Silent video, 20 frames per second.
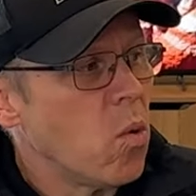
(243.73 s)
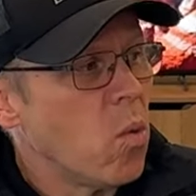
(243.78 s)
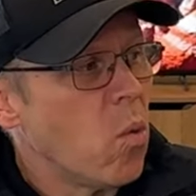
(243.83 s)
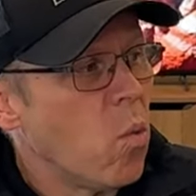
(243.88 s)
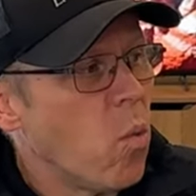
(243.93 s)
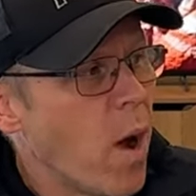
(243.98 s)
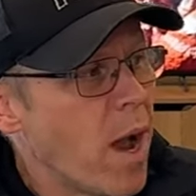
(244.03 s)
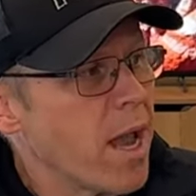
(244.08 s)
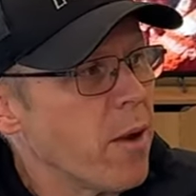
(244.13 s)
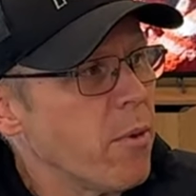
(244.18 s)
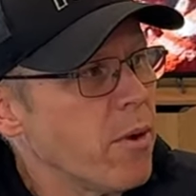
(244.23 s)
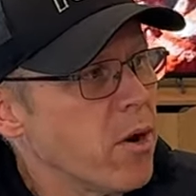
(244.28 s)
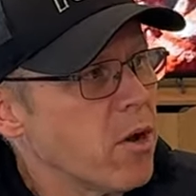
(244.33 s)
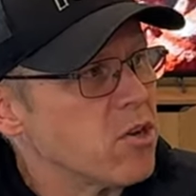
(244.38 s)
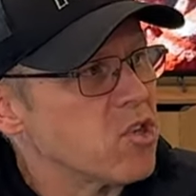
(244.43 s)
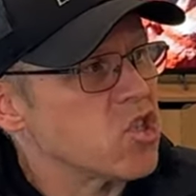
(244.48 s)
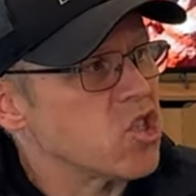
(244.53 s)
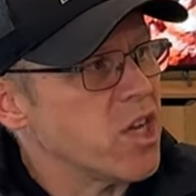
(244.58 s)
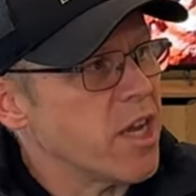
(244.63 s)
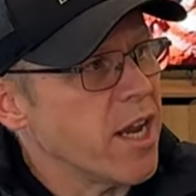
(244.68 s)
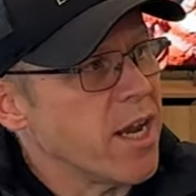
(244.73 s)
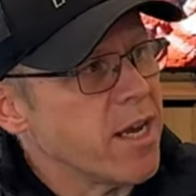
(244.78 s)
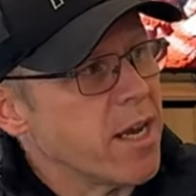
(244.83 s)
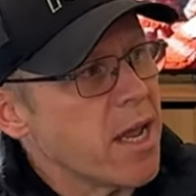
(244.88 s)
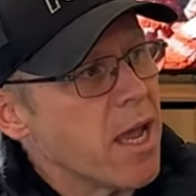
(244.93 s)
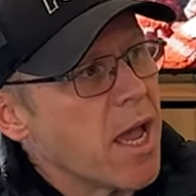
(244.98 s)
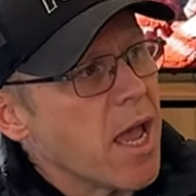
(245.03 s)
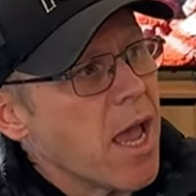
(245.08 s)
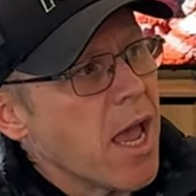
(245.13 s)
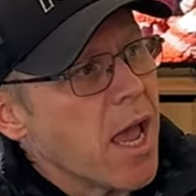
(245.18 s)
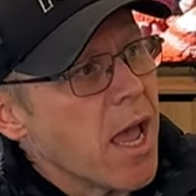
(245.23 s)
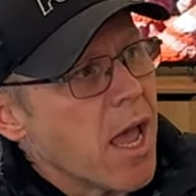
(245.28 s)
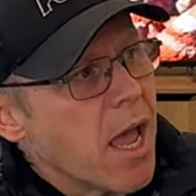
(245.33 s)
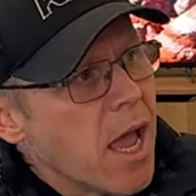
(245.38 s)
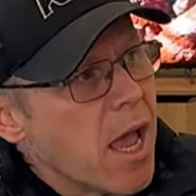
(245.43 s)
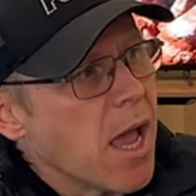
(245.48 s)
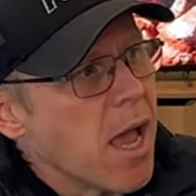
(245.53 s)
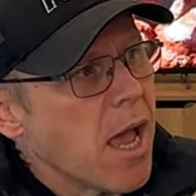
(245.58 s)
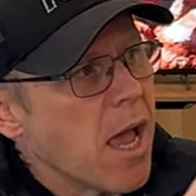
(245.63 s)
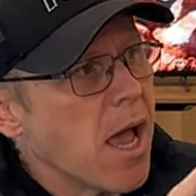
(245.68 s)
Why are we not seeing
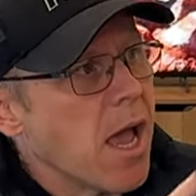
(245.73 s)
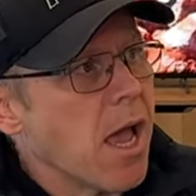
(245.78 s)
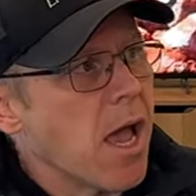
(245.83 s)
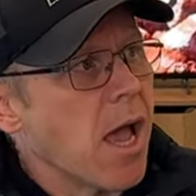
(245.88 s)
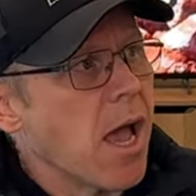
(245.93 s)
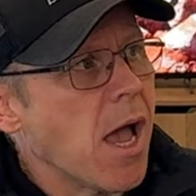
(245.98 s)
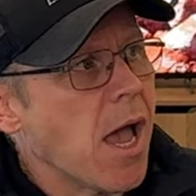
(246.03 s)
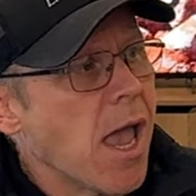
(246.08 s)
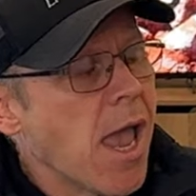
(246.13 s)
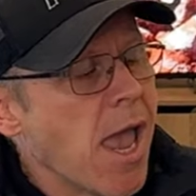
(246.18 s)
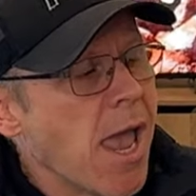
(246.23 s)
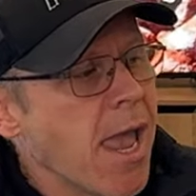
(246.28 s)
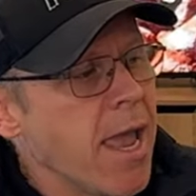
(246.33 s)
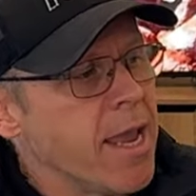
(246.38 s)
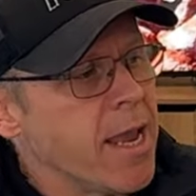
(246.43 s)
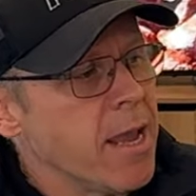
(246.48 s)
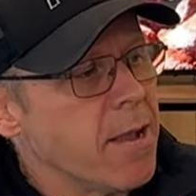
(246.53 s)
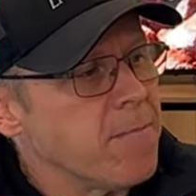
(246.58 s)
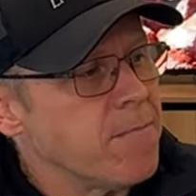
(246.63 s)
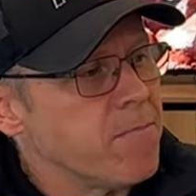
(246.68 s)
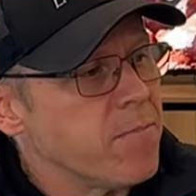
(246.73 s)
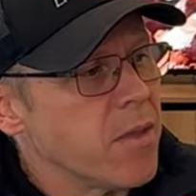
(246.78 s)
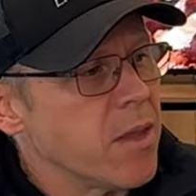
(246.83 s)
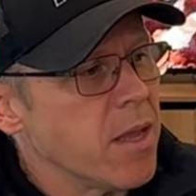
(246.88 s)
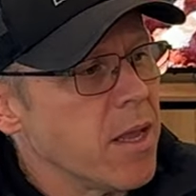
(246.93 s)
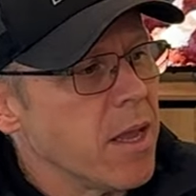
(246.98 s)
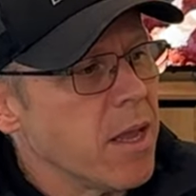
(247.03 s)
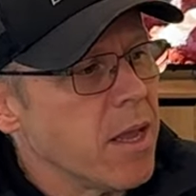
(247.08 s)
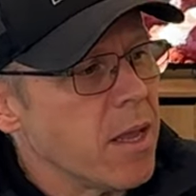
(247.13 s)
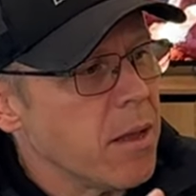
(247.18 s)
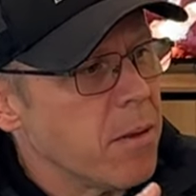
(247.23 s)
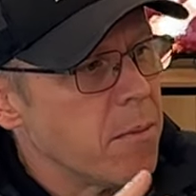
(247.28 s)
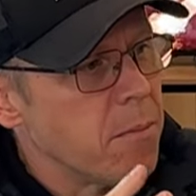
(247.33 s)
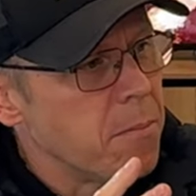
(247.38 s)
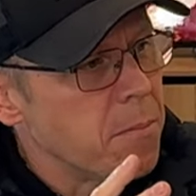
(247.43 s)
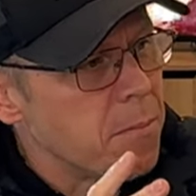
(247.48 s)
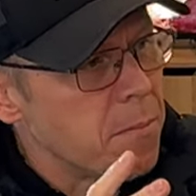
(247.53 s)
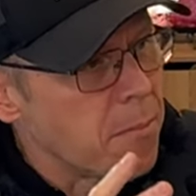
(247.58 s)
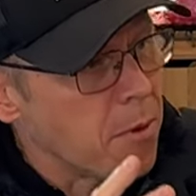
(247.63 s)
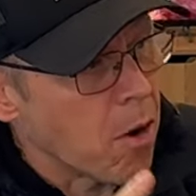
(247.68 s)
a
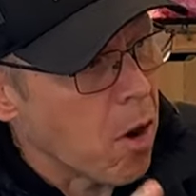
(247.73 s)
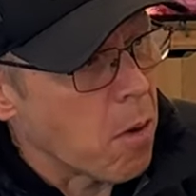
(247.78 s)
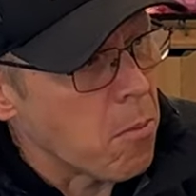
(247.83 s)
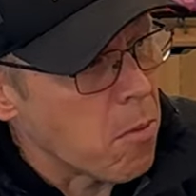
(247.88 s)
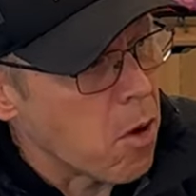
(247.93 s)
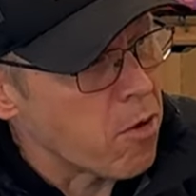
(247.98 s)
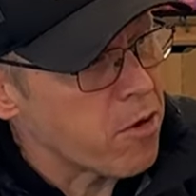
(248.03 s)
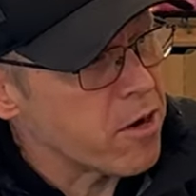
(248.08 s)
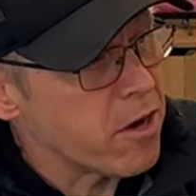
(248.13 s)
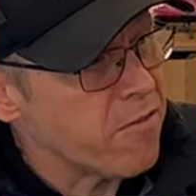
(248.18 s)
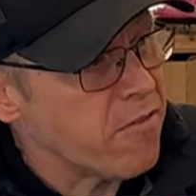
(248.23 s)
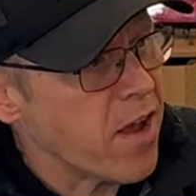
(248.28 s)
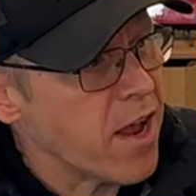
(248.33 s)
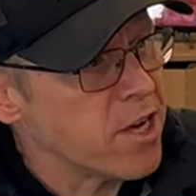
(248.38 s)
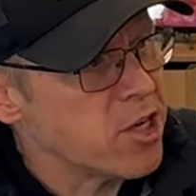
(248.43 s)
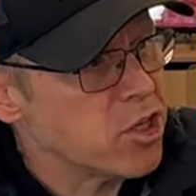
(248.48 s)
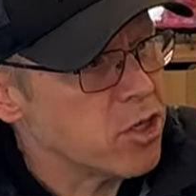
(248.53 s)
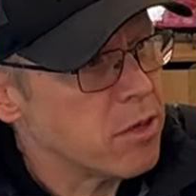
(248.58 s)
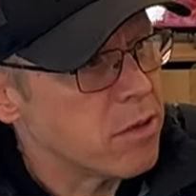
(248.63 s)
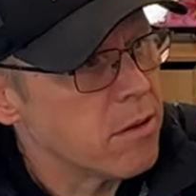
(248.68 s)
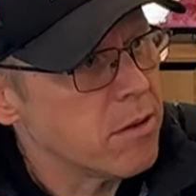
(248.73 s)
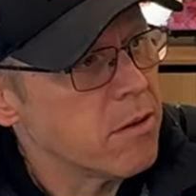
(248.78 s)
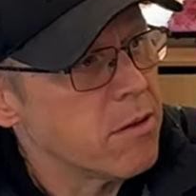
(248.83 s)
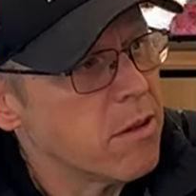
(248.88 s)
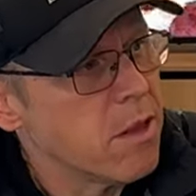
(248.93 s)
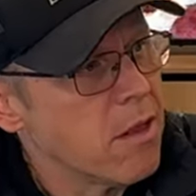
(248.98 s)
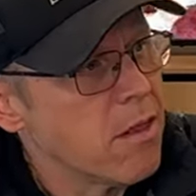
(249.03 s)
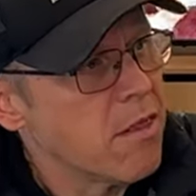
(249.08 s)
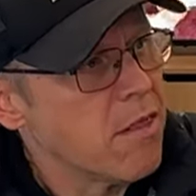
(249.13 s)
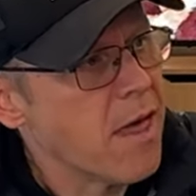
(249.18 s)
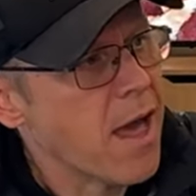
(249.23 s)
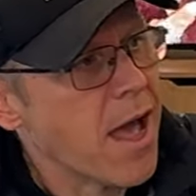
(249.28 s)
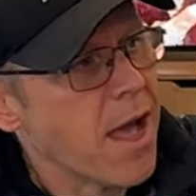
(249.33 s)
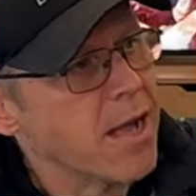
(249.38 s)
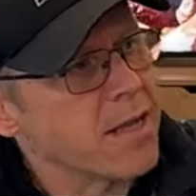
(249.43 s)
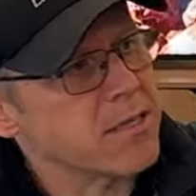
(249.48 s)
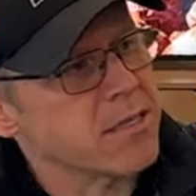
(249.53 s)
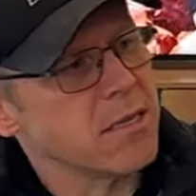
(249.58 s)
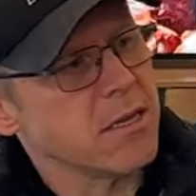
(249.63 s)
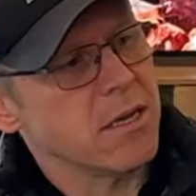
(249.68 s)
lot more innovation?
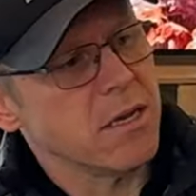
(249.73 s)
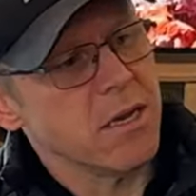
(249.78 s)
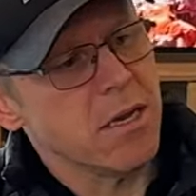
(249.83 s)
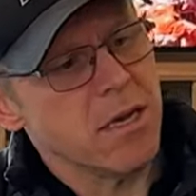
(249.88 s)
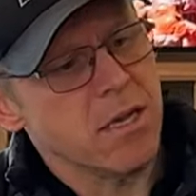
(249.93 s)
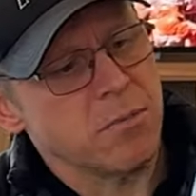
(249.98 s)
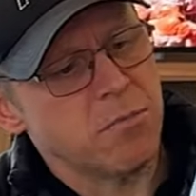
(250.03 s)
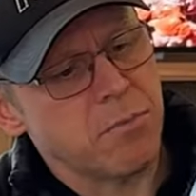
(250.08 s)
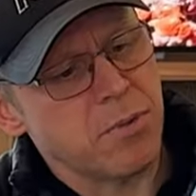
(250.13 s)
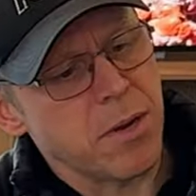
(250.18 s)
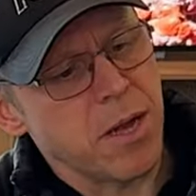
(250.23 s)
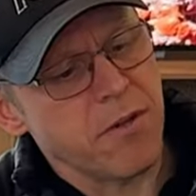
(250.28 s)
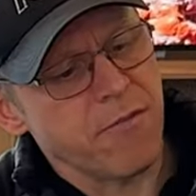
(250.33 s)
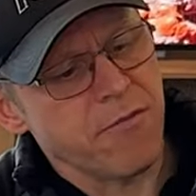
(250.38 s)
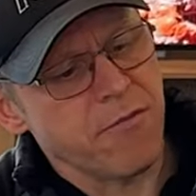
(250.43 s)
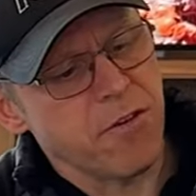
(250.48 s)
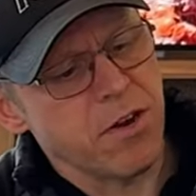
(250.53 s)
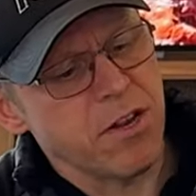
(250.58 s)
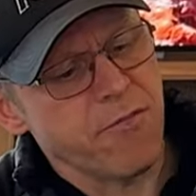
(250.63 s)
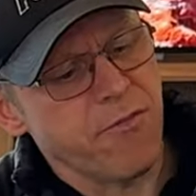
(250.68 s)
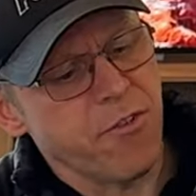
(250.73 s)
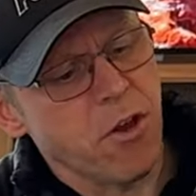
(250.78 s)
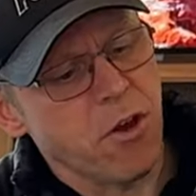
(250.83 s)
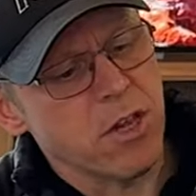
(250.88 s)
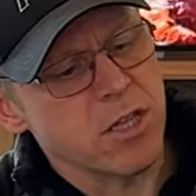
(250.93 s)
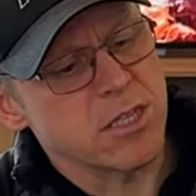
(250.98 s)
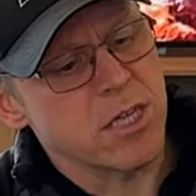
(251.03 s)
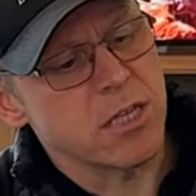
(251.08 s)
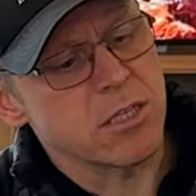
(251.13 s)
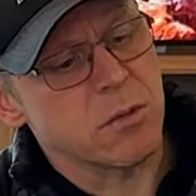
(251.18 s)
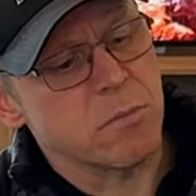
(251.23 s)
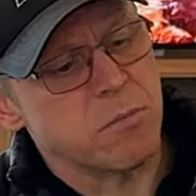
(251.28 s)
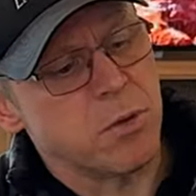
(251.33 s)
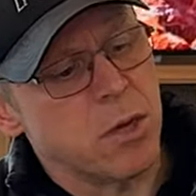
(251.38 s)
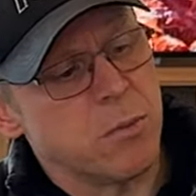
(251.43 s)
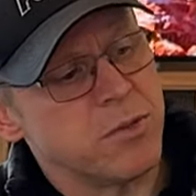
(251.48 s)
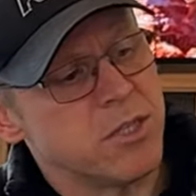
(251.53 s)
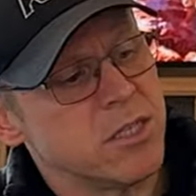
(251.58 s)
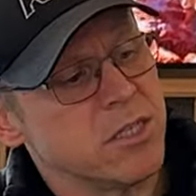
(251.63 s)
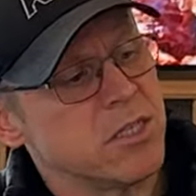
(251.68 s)
That is, for all intents and
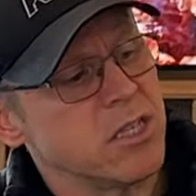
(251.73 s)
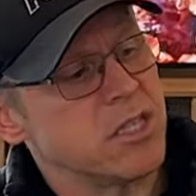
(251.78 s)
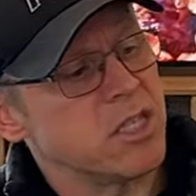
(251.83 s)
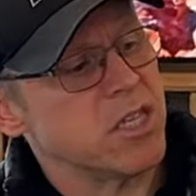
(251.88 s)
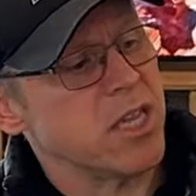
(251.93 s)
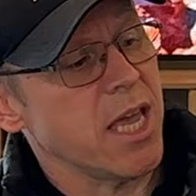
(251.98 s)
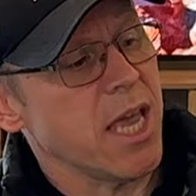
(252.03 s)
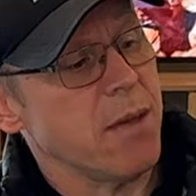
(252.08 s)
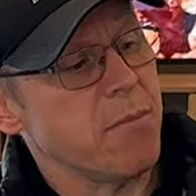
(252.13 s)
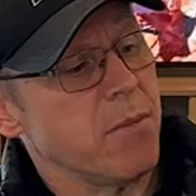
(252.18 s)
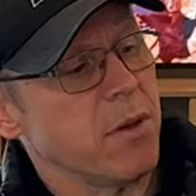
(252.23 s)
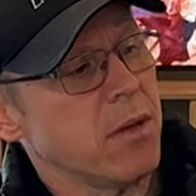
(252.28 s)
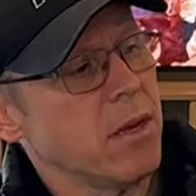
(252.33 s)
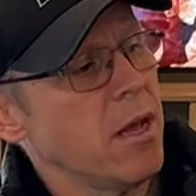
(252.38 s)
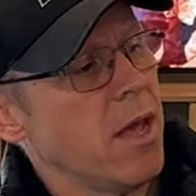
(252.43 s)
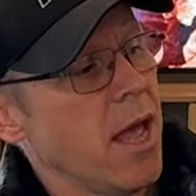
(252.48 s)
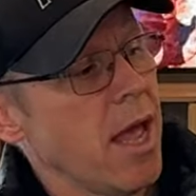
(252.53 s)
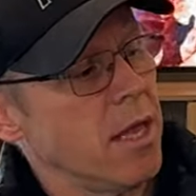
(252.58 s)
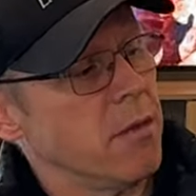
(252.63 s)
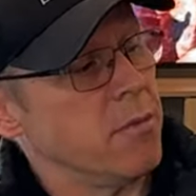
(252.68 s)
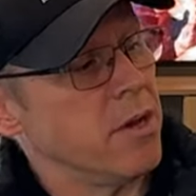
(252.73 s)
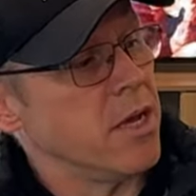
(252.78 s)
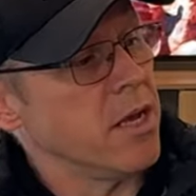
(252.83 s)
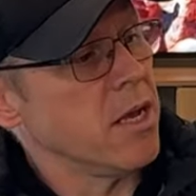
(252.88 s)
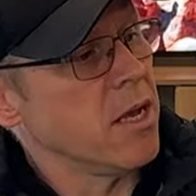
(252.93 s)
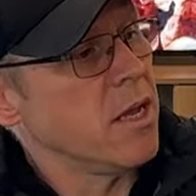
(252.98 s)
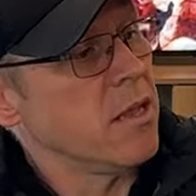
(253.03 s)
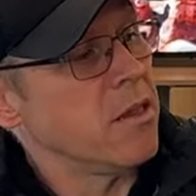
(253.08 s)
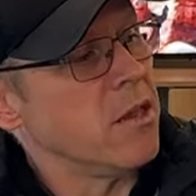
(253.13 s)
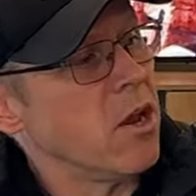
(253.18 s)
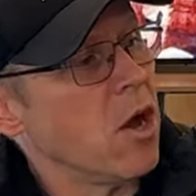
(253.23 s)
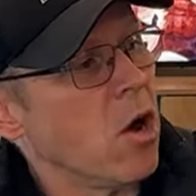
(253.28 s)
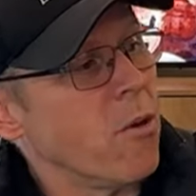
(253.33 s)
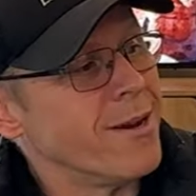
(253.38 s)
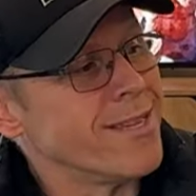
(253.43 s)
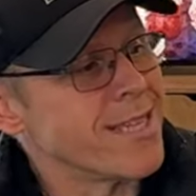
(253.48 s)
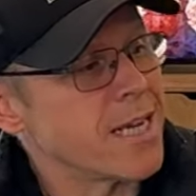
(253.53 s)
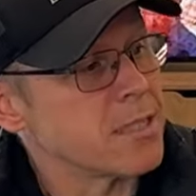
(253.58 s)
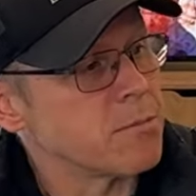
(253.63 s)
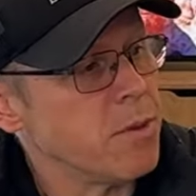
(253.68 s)
purposes, the same helmet that it
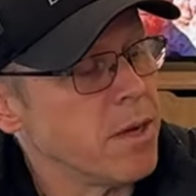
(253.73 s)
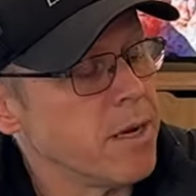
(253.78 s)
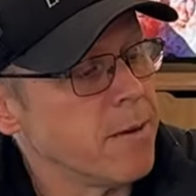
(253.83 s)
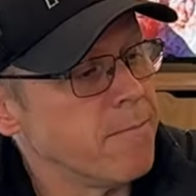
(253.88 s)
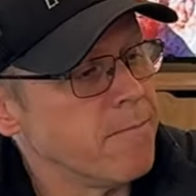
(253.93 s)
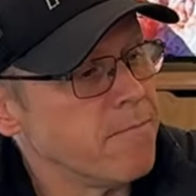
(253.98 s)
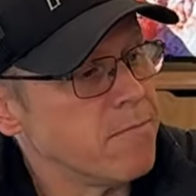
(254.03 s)
always has been.